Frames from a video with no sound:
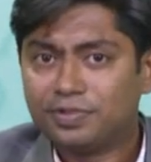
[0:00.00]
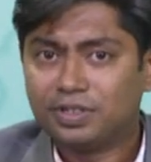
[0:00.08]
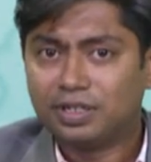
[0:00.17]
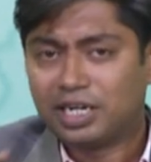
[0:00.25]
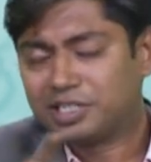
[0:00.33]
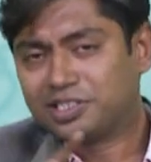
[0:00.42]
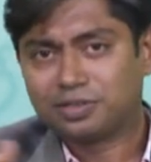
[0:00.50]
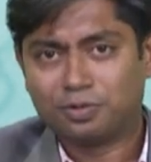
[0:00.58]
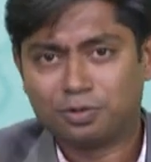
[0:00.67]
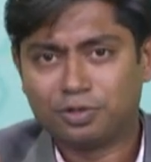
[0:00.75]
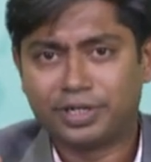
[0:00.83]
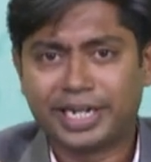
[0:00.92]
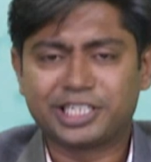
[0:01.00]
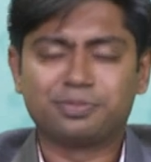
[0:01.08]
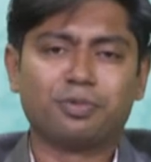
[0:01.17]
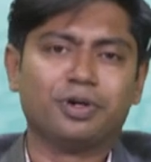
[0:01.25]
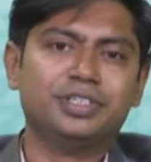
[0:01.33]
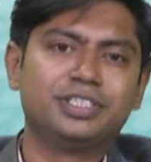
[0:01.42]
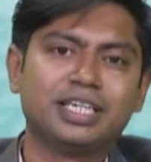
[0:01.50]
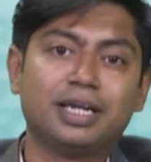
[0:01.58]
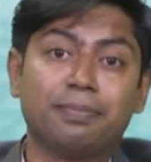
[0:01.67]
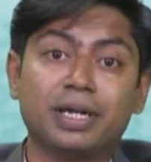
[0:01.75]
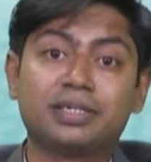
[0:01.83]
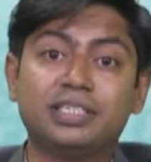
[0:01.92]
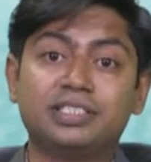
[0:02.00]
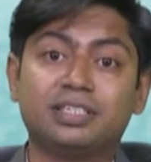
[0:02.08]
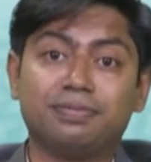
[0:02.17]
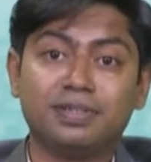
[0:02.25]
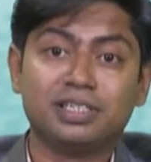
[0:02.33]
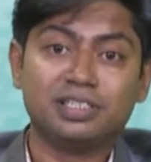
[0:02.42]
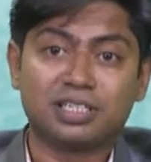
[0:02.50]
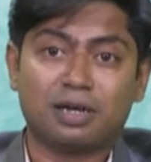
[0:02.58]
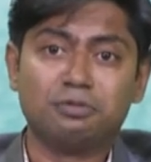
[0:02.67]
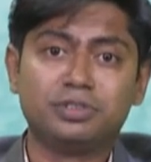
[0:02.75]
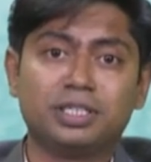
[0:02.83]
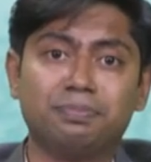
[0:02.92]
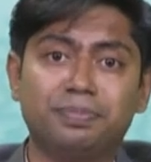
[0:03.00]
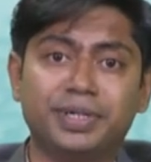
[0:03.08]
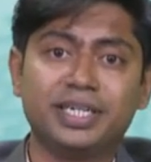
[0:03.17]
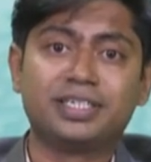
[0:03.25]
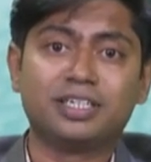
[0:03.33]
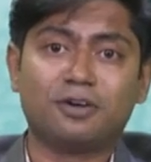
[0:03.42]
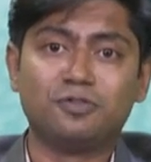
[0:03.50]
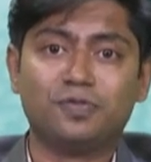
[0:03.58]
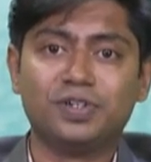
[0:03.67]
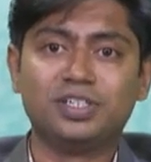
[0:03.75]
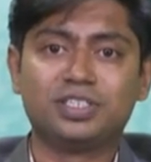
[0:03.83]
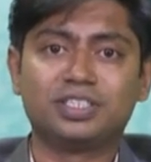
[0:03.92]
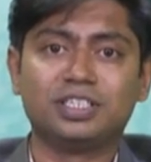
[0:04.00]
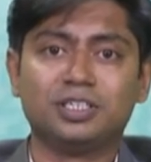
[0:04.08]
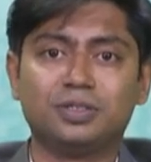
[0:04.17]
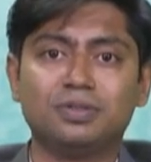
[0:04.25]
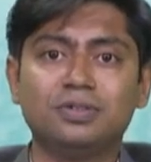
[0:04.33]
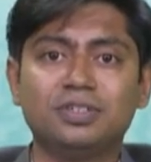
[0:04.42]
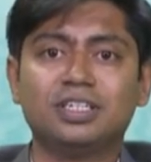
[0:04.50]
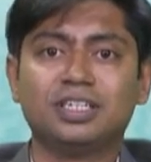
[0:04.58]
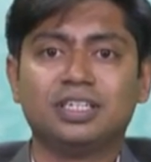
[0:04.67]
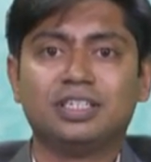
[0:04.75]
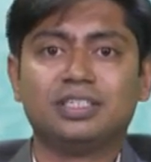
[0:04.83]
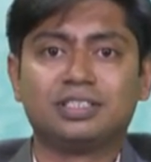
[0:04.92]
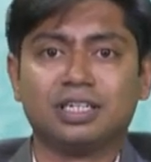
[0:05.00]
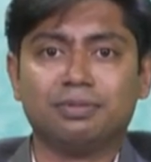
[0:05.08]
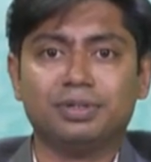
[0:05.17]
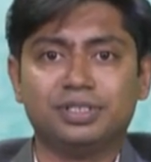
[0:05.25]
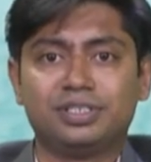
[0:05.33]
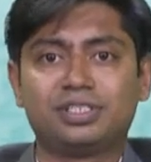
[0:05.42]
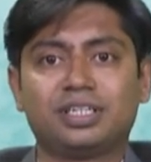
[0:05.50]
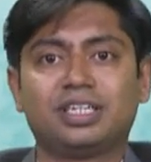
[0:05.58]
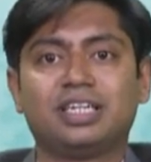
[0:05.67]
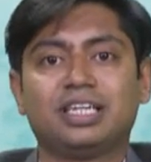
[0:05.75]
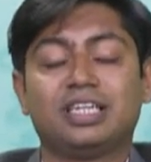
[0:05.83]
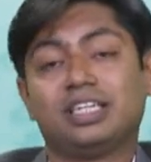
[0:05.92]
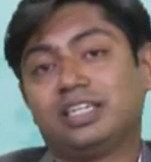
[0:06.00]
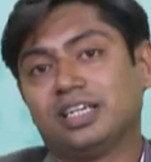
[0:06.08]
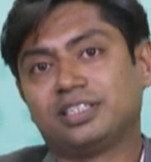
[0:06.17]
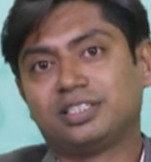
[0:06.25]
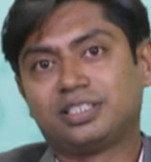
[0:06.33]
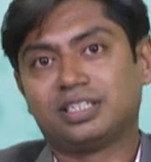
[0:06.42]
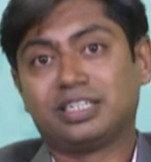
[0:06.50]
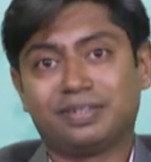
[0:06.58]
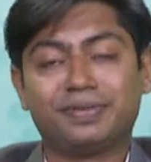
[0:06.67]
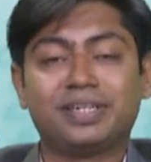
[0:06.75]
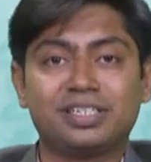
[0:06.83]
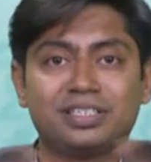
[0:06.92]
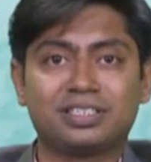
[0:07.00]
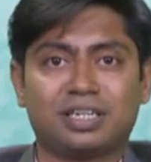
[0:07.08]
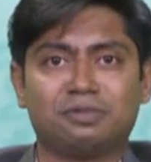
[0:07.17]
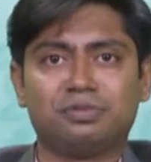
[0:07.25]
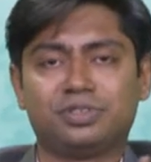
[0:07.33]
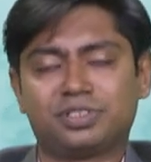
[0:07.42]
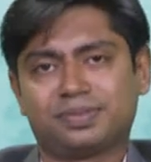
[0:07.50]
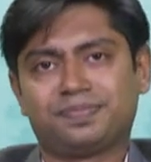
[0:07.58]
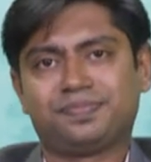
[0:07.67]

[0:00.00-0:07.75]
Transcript: Let's go to the next point. Practice difficult sounds and break down words into syllables. Yes, difficult sounds.